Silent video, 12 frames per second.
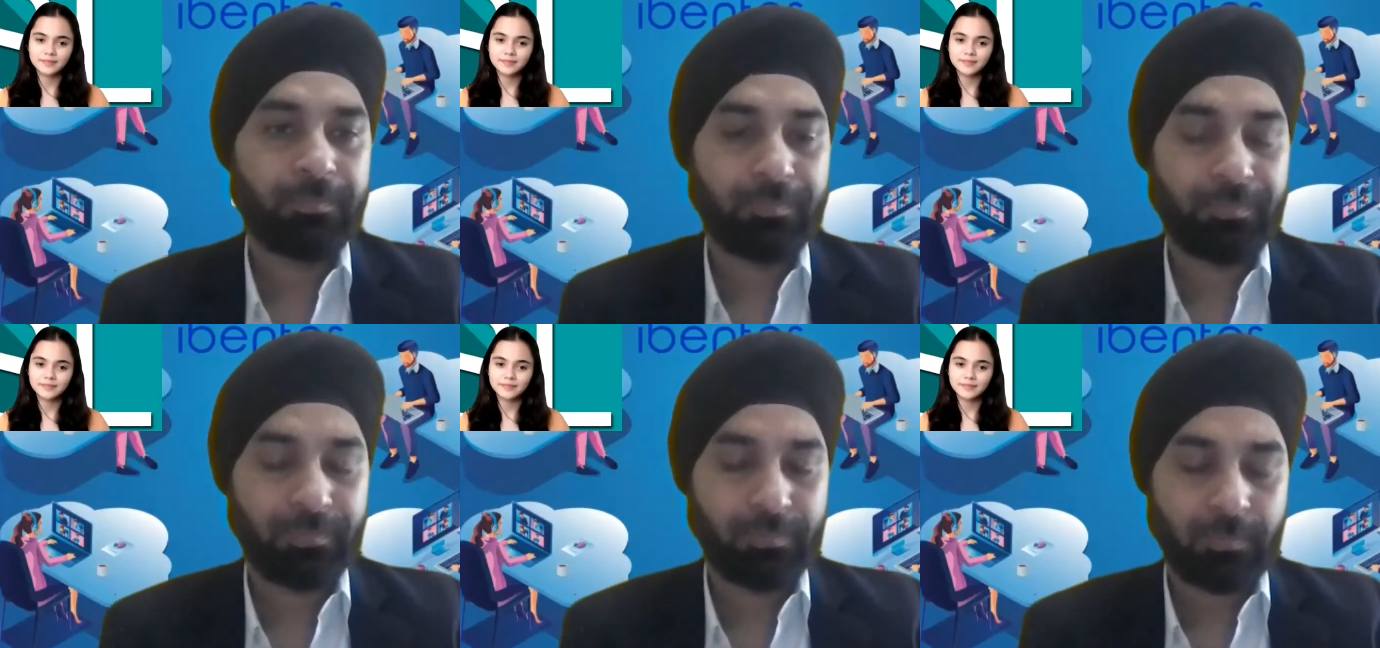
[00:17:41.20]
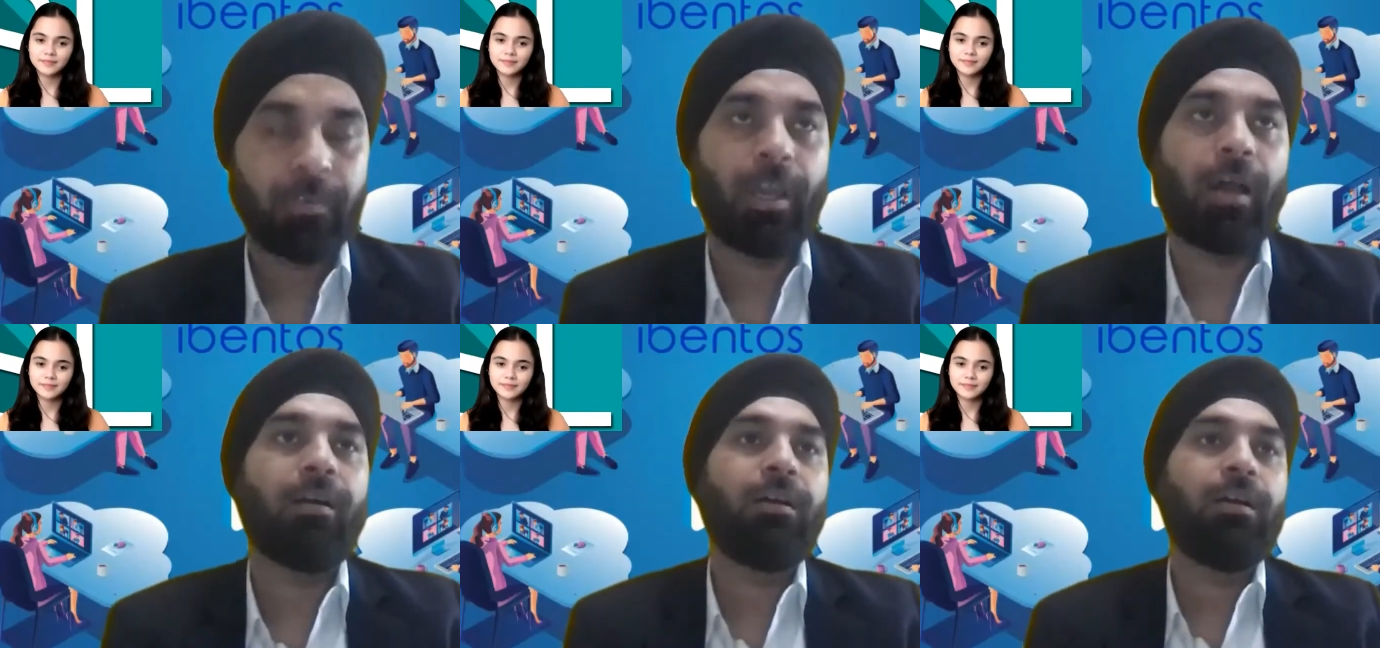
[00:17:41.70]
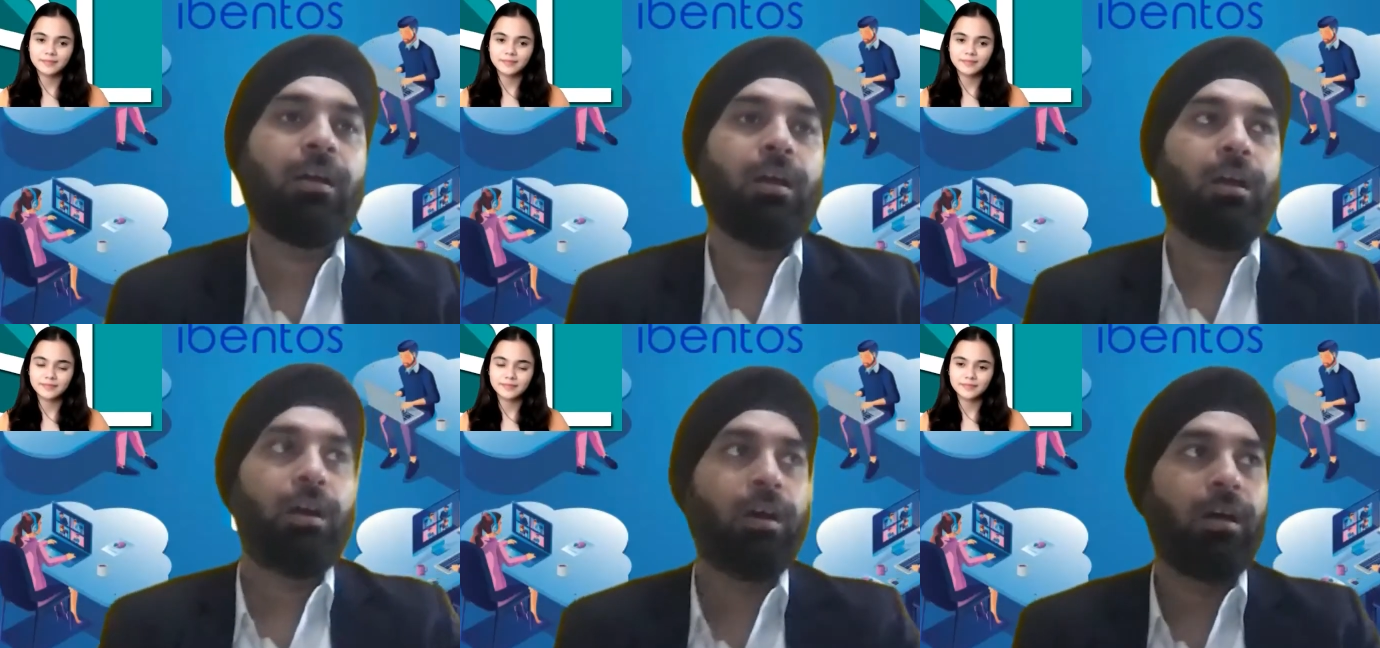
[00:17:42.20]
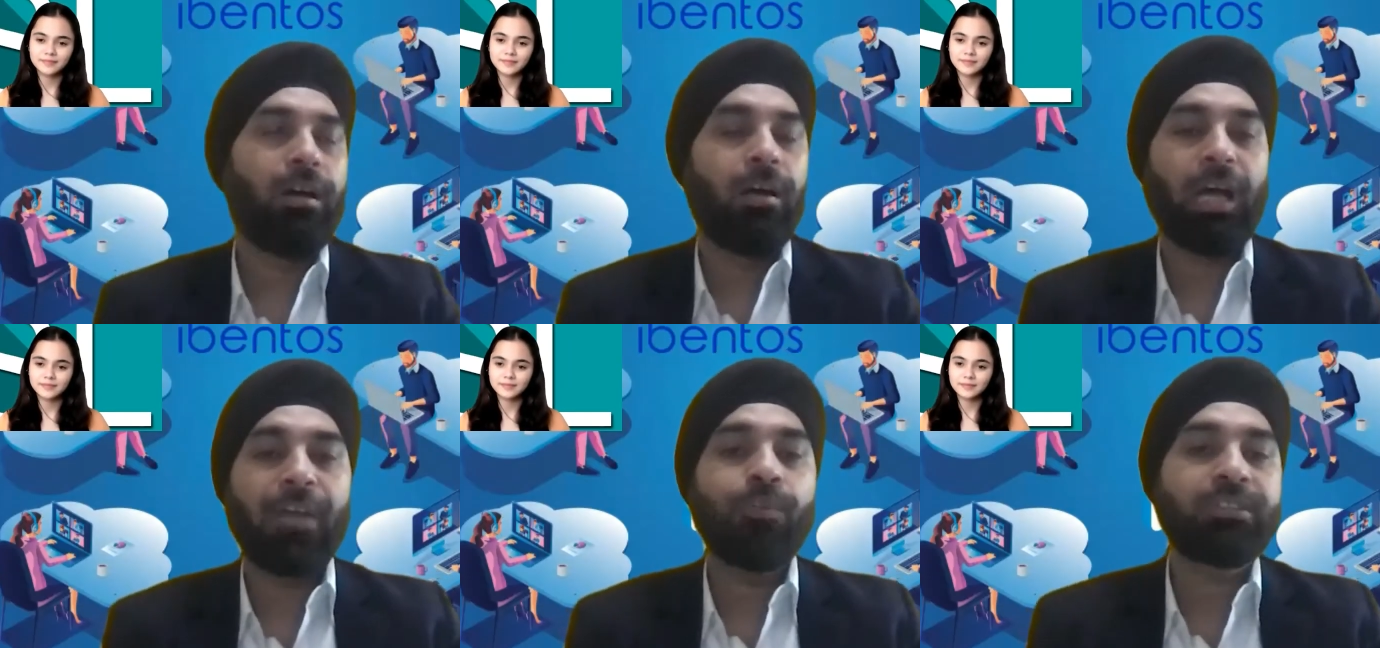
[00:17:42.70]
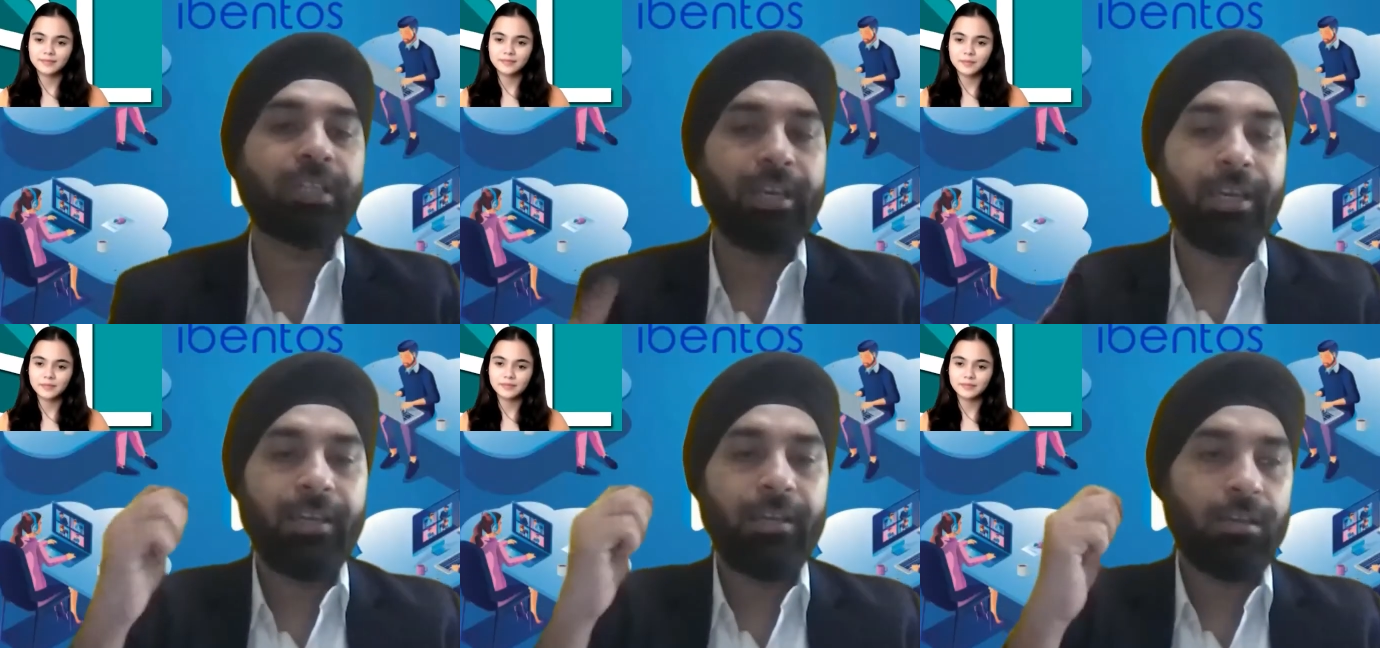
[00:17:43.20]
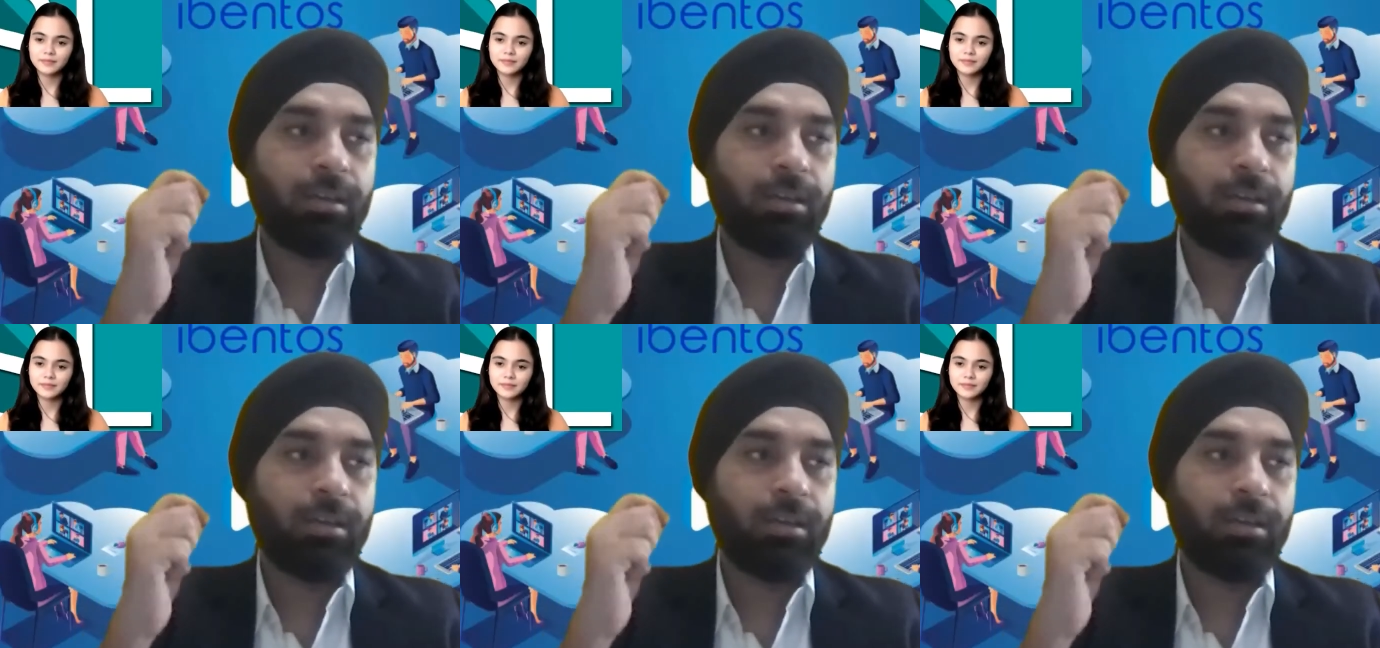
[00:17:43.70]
Speaker 1: Yeah, uh, I would say